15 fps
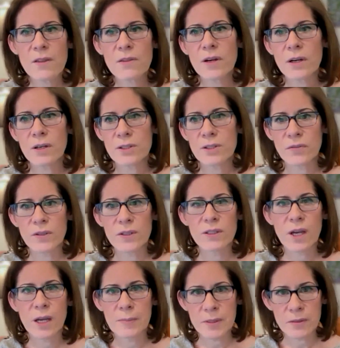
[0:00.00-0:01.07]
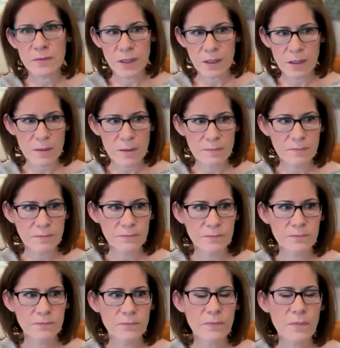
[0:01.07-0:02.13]
there are different types of income.
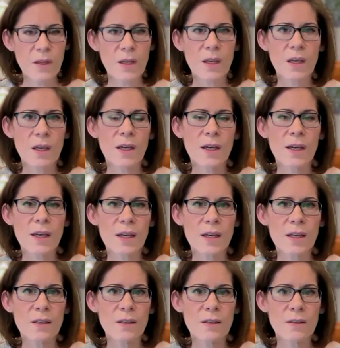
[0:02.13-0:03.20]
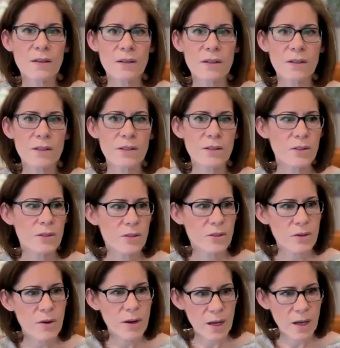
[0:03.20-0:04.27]
And
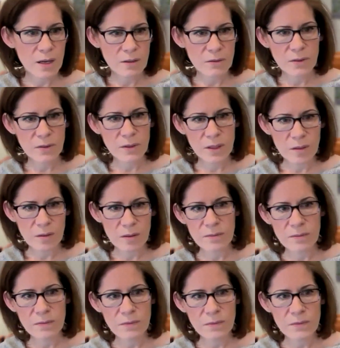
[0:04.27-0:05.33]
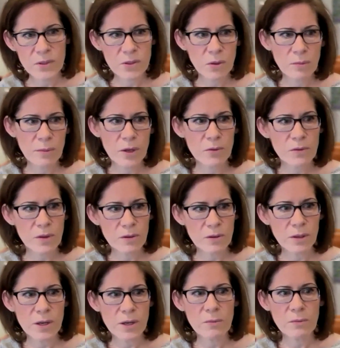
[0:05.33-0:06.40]
so I kind of stole my own
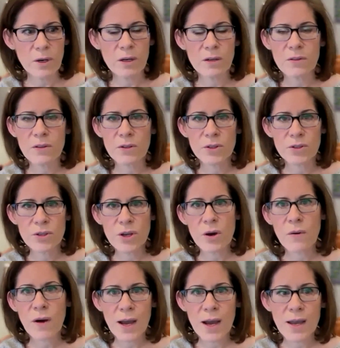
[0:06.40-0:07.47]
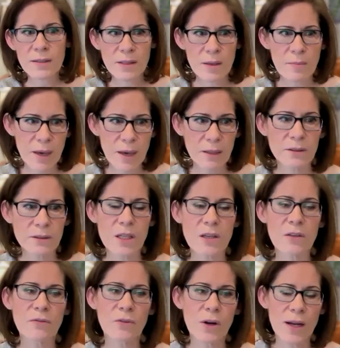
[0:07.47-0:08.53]
thunder here, where there is no ISM
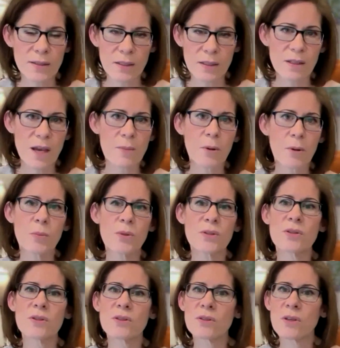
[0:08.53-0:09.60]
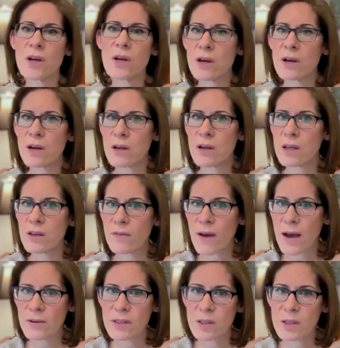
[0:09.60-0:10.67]
penalty for SSI purposes if
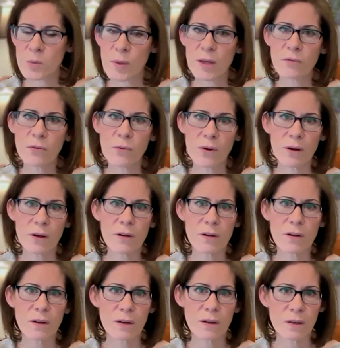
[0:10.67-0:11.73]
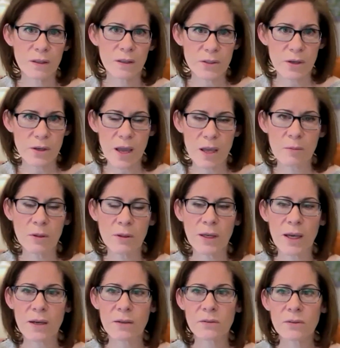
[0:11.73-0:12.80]
housing is paid for under an ABLE
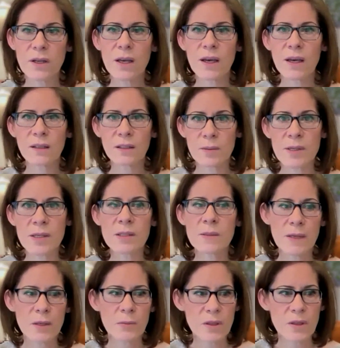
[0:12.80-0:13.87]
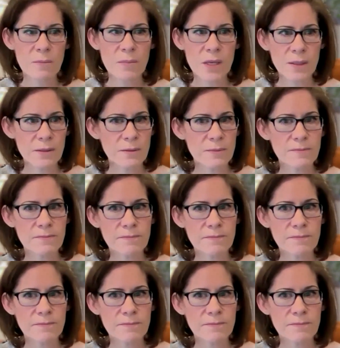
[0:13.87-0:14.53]
account. And let me explain what that means.